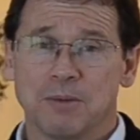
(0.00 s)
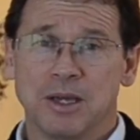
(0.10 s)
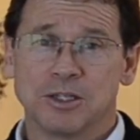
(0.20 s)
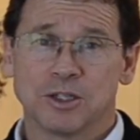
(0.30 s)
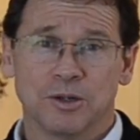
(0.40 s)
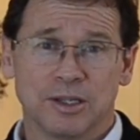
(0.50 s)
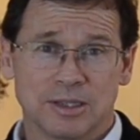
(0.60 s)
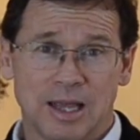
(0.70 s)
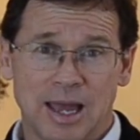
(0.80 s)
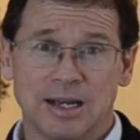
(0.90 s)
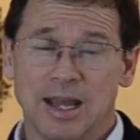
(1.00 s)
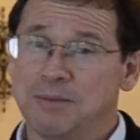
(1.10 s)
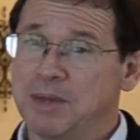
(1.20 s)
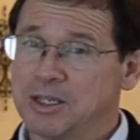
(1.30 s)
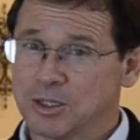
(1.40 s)
make sure it's light,
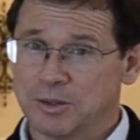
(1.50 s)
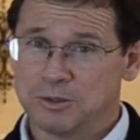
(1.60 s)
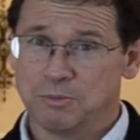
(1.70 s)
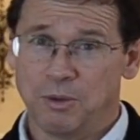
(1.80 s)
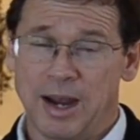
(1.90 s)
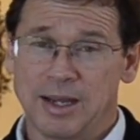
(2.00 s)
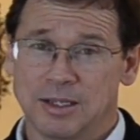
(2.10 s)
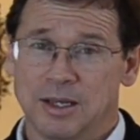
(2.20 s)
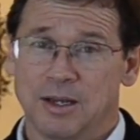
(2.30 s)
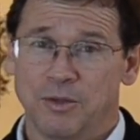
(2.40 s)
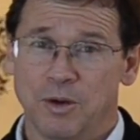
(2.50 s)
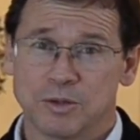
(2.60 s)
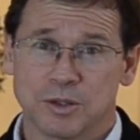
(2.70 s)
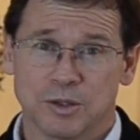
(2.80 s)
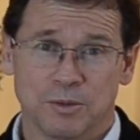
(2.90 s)
and make sure it's bright.
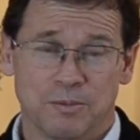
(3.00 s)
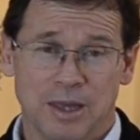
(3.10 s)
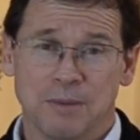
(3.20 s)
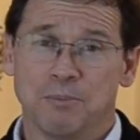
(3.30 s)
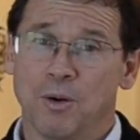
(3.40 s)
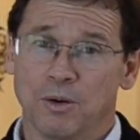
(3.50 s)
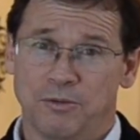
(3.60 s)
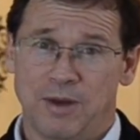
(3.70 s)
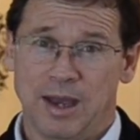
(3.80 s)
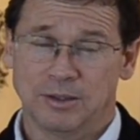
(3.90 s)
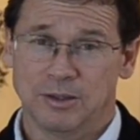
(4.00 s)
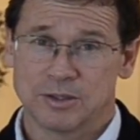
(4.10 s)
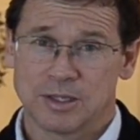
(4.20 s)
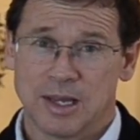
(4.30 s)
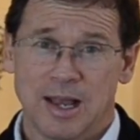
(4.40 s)
Those are important
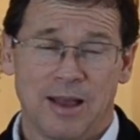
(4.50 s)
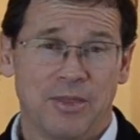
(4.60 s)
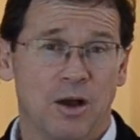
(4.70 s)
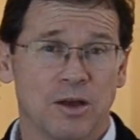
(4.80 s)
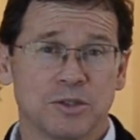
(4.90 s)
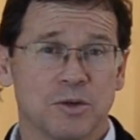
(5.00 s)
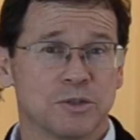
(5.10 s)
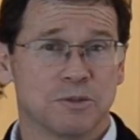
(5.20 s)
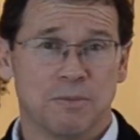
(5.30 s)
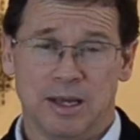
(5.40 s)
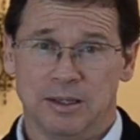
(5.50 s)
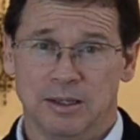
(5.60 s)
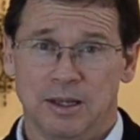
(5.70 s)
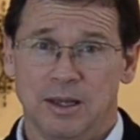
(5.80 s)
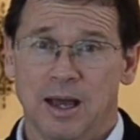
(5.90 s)
factors. And then also
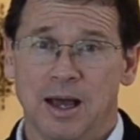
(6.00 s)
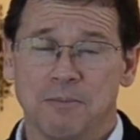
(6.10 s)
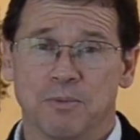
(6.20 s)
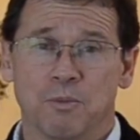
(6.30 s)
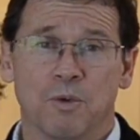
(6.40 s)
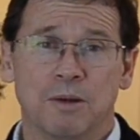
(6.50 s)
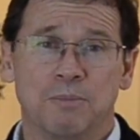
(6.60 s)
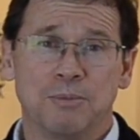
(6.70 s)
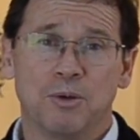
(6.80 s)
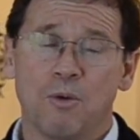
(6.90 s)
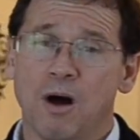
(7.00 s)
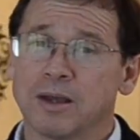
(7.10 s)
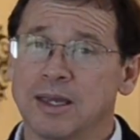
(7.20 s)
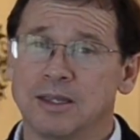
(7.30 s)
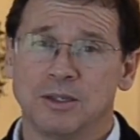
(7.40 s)
smell. When people
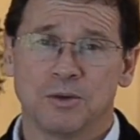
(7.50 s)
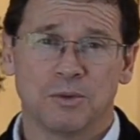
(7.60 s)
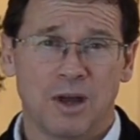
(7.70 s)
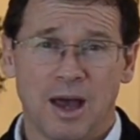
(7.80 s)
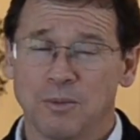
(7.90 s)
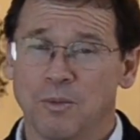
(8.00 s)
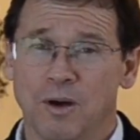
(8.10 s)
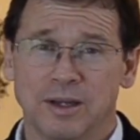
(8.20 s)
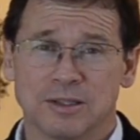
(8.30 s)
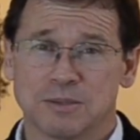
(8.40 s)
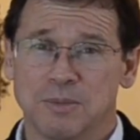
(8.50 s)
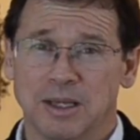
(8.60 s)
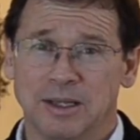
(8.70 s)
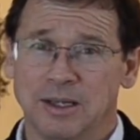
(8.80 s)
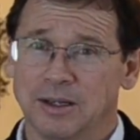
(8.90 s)
walk in, you do not want it
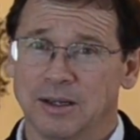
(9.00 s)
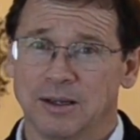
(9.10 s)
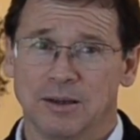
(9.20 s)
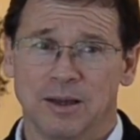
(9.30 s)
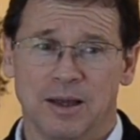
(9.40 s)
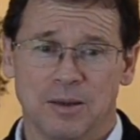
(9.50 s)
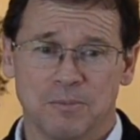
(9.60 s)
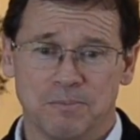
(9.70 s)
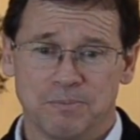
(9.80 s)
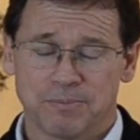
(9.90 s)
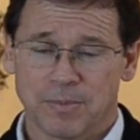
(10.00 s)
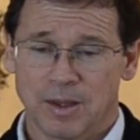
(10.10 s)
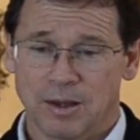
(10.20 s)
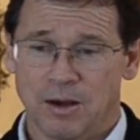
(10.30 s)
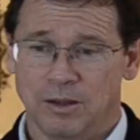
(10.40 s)
smelling,
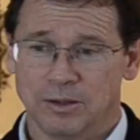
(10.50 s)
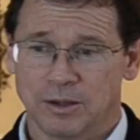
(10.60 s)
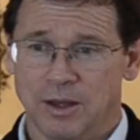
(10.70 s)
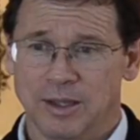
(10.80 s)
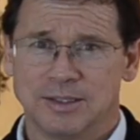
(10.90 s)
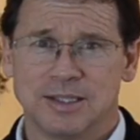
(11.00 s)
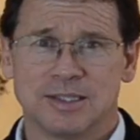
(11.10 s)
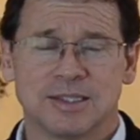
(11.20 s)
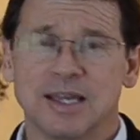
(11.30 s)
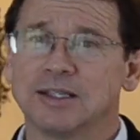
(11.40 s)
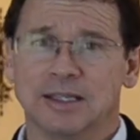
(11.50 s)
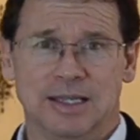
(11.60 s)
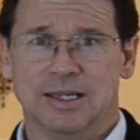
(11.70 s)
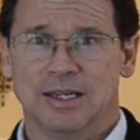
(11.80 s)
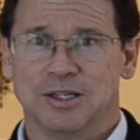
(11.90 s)
call it
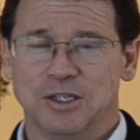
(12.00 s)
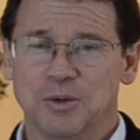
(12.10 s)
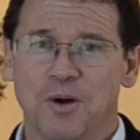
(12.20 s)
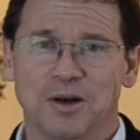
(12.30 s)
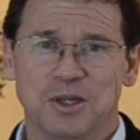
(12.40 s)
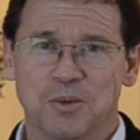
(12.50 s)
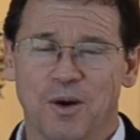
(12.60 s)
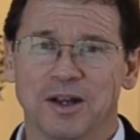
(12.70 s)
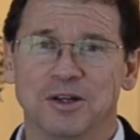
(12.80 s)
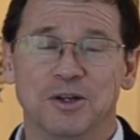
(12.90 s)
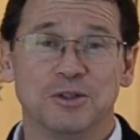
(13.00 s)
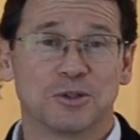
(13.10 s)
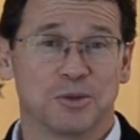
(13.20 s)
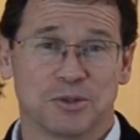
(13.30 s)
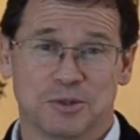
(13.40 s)
distinctly. You want a
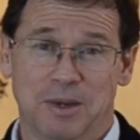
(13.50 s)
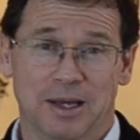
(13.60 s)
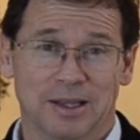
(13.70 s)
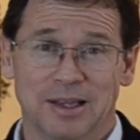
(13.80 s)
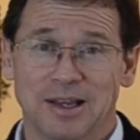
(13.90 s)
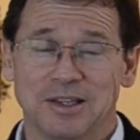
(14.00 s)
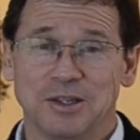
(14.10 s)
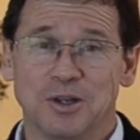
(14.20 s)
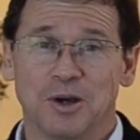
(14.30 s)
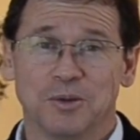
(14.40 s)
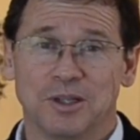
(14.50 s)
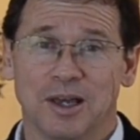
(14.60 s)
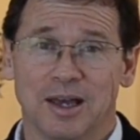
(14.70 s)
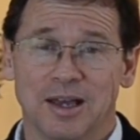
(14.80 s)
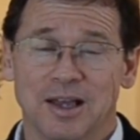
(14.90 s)
neutral smell. You don't.
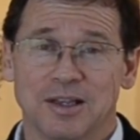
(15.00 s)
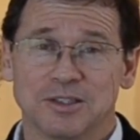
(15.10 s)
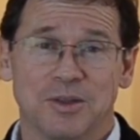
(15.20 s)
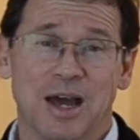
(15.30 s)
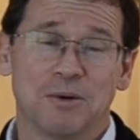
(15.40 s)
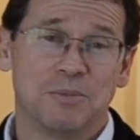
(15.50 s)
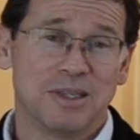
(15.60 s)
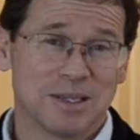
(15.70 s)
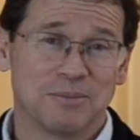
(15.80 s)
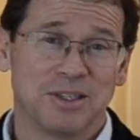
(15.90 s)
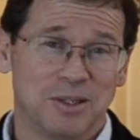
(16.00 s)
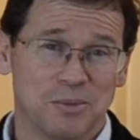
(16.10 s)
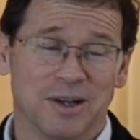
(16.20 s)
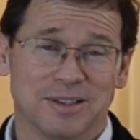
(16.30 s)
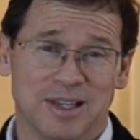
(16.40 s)
So that would be something
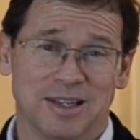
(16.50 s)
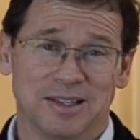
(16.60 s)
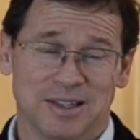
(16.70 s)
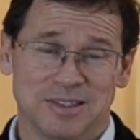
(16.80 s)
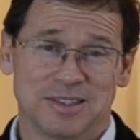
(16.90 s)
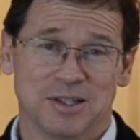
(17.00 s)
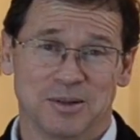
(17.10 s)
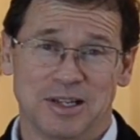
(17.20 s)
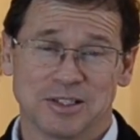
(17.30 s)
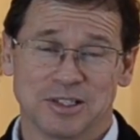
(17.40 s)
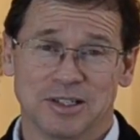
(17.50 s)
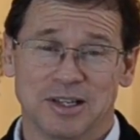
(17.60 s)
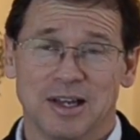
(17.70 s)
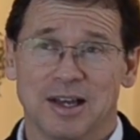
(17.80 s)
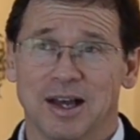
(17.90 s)
you want to take in consideration.
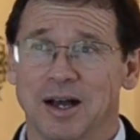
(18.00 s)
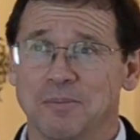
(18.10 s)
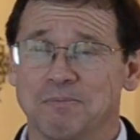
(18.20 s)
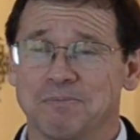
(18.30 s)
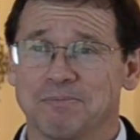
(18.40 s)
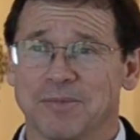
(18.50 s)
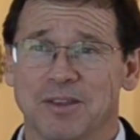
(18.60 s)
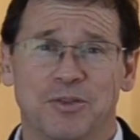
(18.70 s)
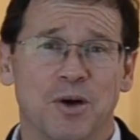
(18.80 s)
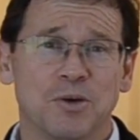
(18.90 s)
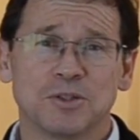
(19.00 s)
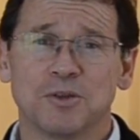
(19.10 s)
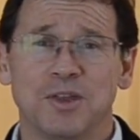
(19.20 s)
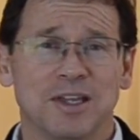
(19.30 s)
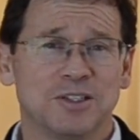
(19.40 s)
Those
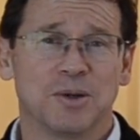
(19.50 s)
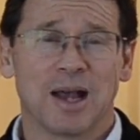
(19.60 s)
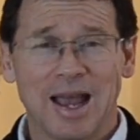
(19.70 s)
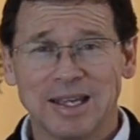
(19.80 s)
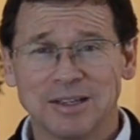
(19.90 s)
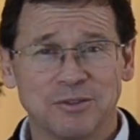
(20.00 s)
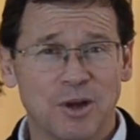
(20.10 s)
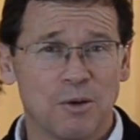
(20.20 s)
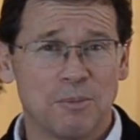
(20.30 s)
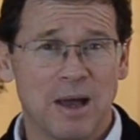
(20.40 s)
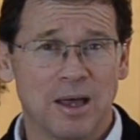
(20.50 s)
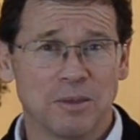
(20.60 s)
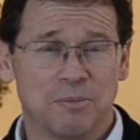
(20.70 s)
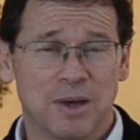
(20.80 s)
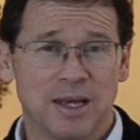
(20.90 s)
are things you kind of know
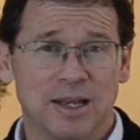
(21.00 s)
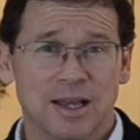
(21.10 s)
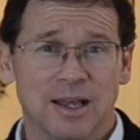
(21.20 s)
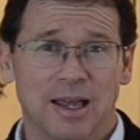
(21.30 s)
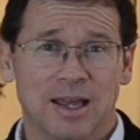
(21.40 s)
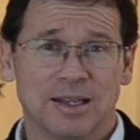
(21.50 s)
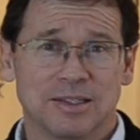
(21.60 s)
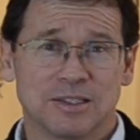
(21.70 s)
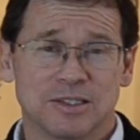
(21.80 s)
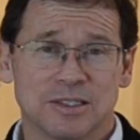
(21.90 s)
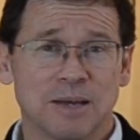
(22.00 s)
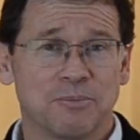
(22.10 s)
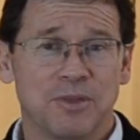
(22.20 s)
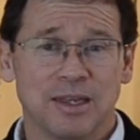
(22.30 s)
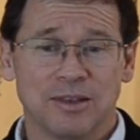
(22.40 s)
about, but it's
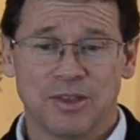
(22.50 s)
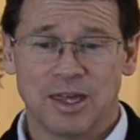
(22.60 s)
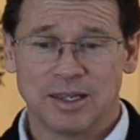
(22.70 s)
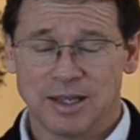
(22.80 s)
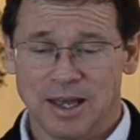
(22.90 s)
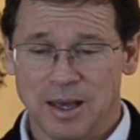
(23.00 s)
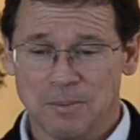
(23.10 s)
something that